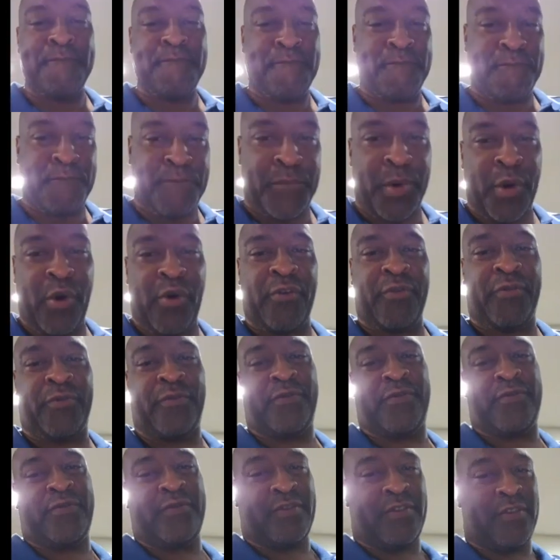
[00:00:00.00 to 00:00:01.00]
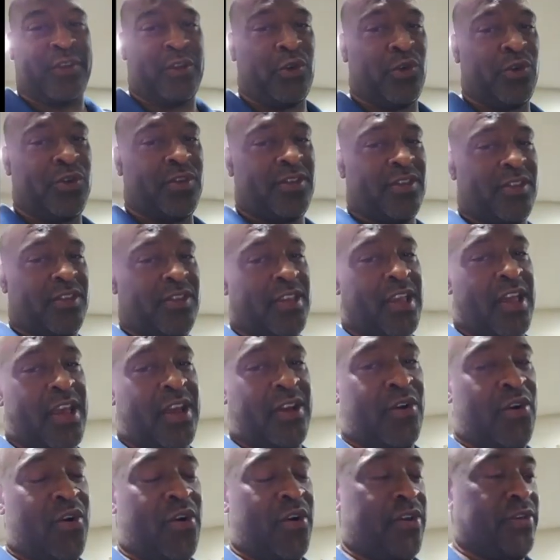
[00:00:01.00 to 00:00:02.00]
both of those
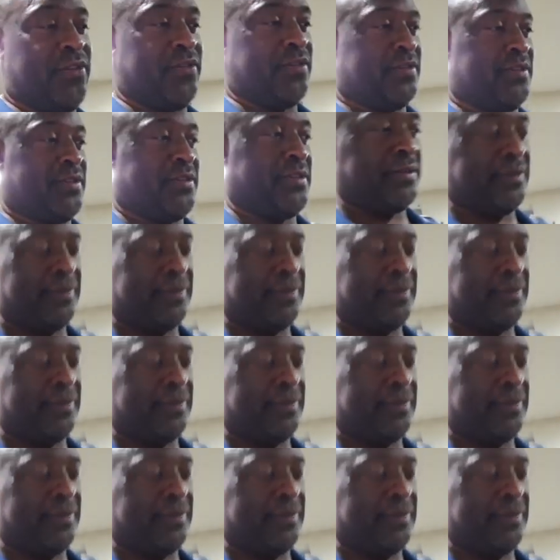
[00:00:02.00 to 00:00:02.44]
Sazan Goyas.